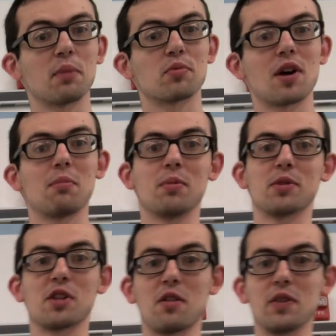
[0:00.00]
at problem
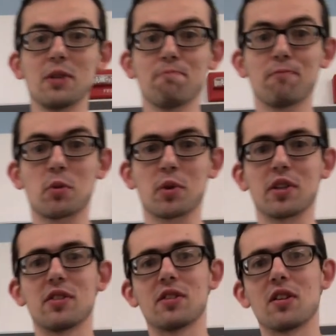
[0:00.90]
solving. We're
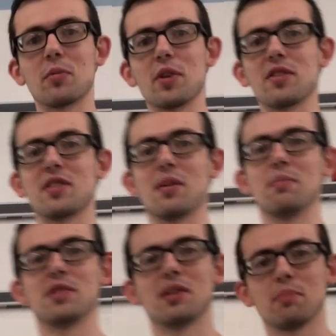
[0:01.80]
gonna start with
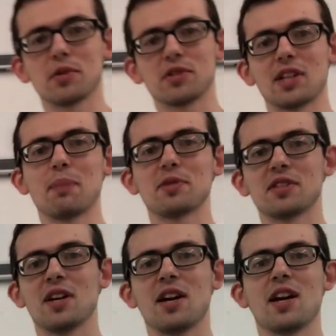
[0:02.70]
some simple
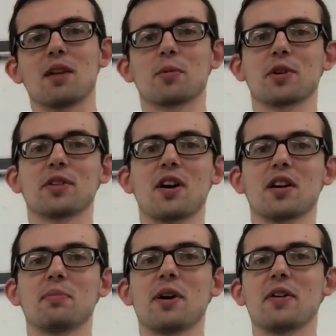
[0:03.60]
steps, and we're gonna
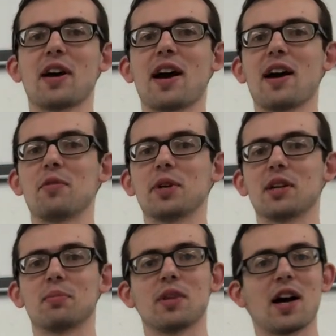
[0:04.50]
talk about how we
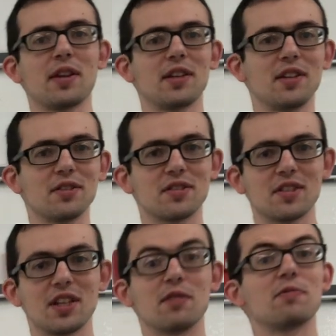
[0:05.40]
can apply
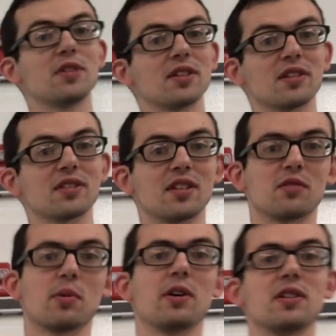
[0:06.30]
these in physics,
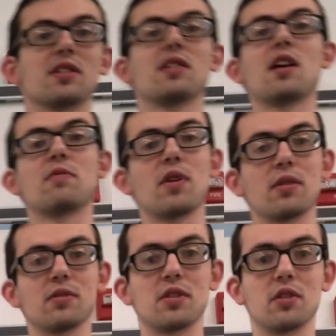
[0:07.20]
as well as a lot of
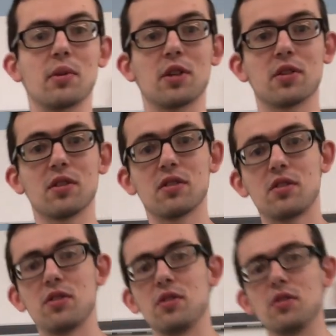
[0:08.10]
other situations,
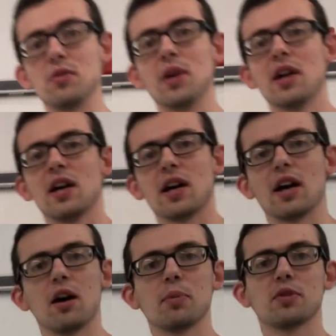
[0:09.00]
to
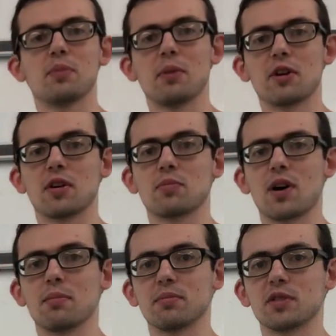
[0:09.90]
help us be better at
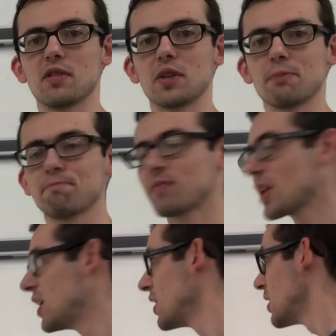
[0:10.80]
problem solving.
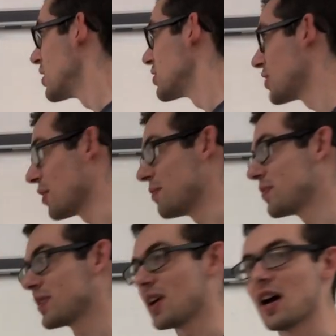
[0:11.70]
So,
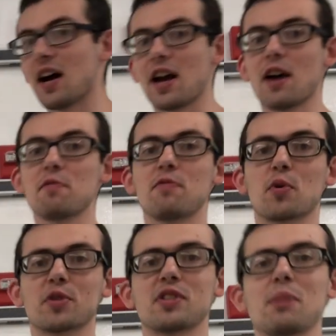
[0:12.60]
I have
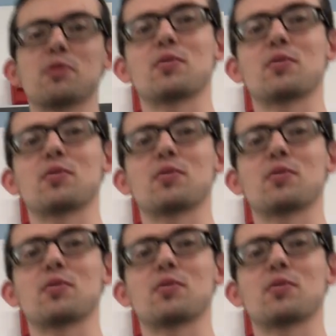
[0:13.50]
4 steps